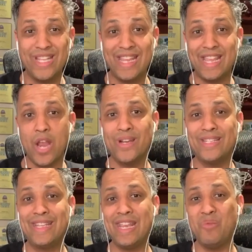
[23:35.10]
was a
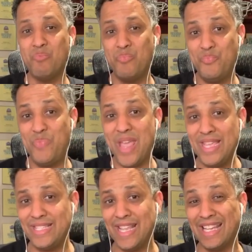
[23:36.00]
guaranteed
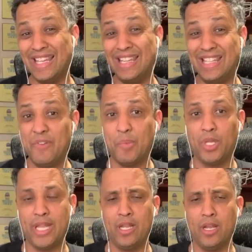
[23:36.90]
basic
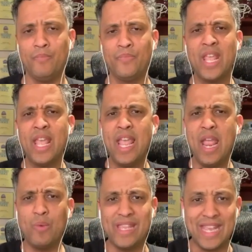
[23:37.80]
livable income.
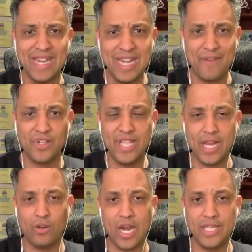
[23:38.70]
And we can never
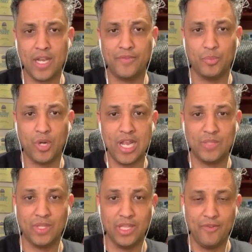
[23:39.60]
take our eyes off the
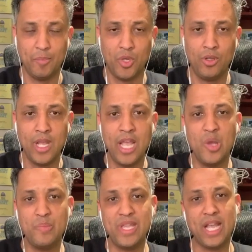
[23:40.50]
prize with livable,